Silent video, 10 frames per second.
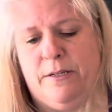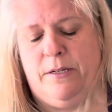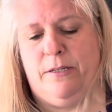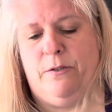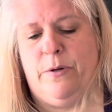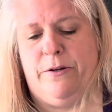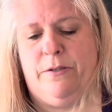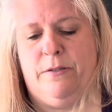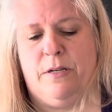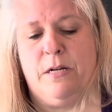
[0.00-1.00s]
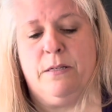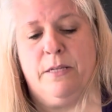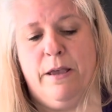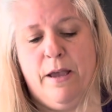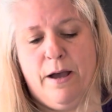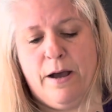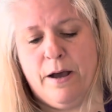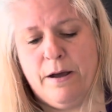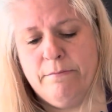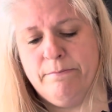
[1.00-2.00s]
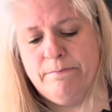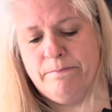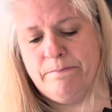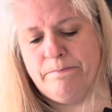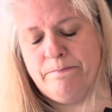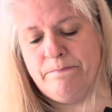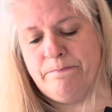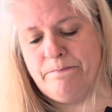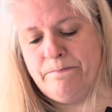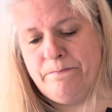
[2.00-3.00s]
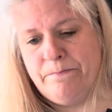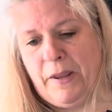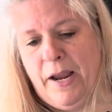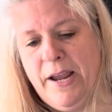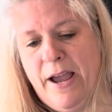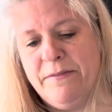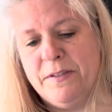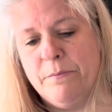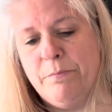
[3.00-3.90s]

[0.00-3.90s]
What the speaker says: to knit sweaters and socks. I have some